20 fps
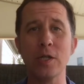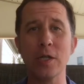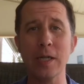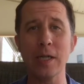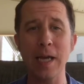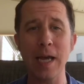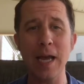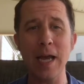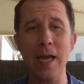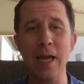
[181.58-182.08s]
you
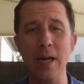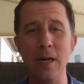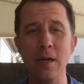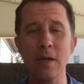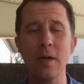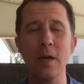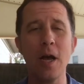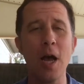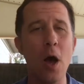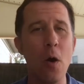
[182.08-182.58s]
can,
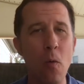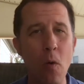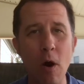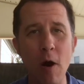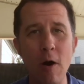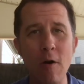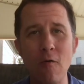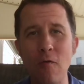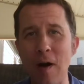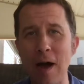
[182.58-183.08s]
well,
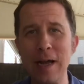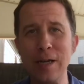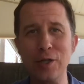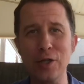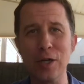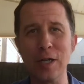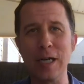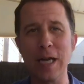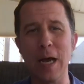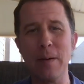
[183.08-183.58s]
I invite
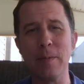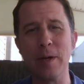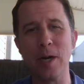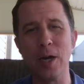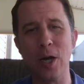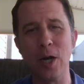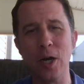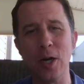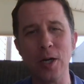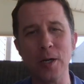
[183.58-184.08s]
you to come
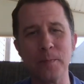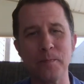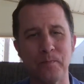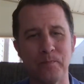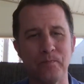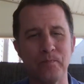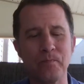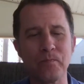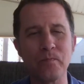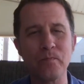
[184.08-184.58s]
along.
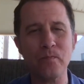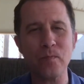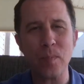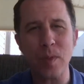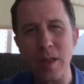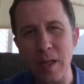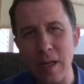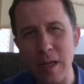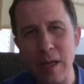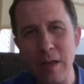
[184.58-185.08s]

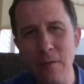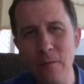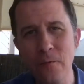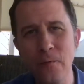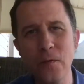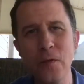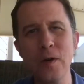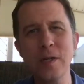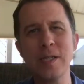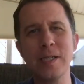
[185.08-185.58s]

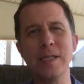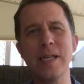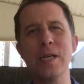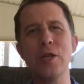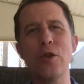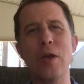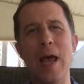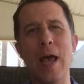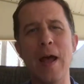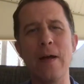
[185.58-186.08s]
First
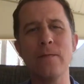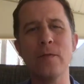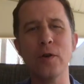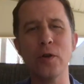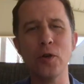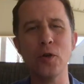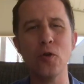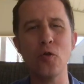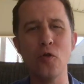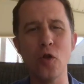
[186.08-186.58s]
thing you have to
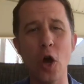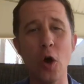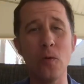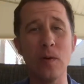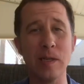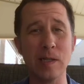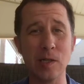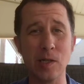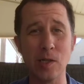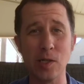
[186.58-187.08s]
do, though,
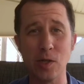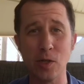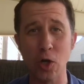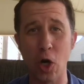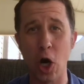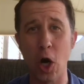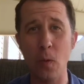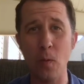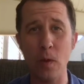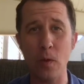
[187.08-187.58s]
is
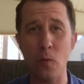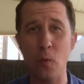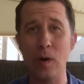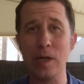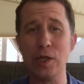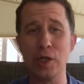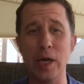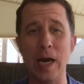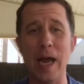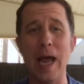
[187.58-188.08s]
start with
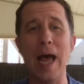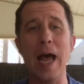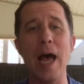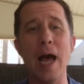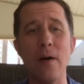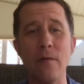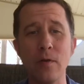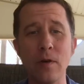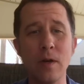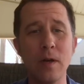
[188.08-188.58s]
what you
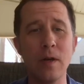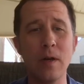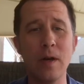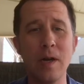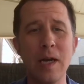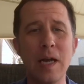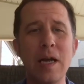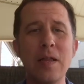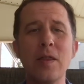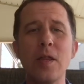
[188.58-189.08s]
have.
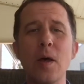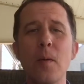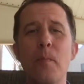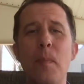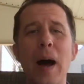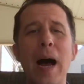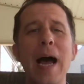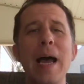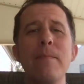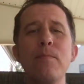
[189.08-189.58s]
The
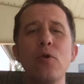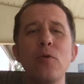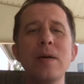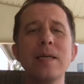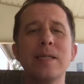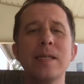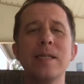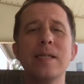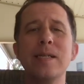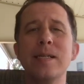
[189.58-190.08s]
Bible
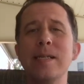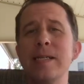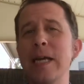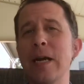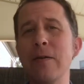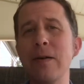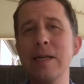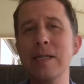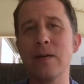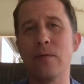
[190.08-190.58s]
is a
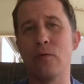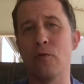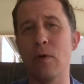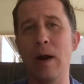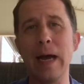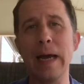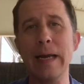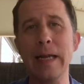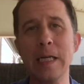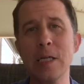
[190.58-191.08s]
series of
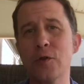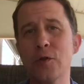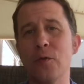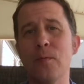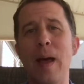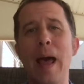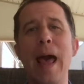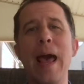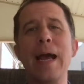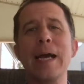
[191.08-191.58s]
writings
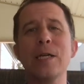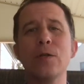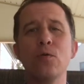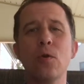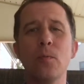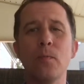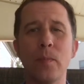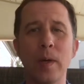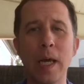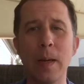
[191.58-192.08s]
from
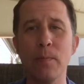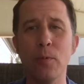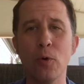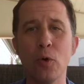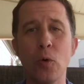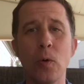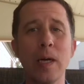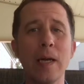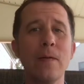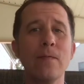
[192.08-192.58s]
actual people
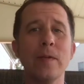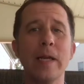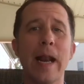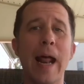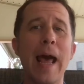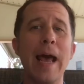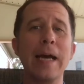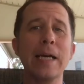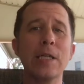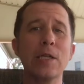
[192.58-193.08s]
who lived in
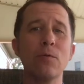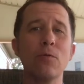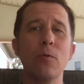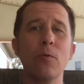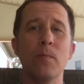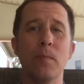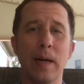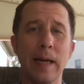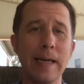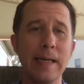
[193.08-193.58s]
actual
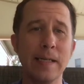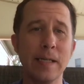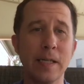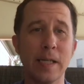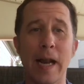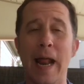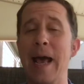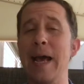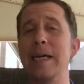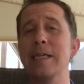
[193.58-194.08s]
places
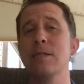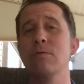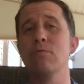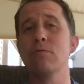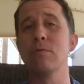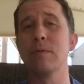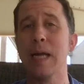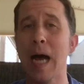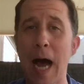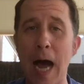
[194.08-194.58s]
and
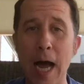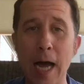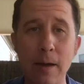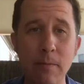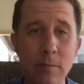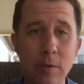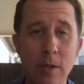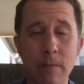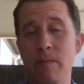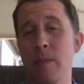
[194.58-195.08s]
actual
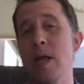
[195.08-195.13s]
times.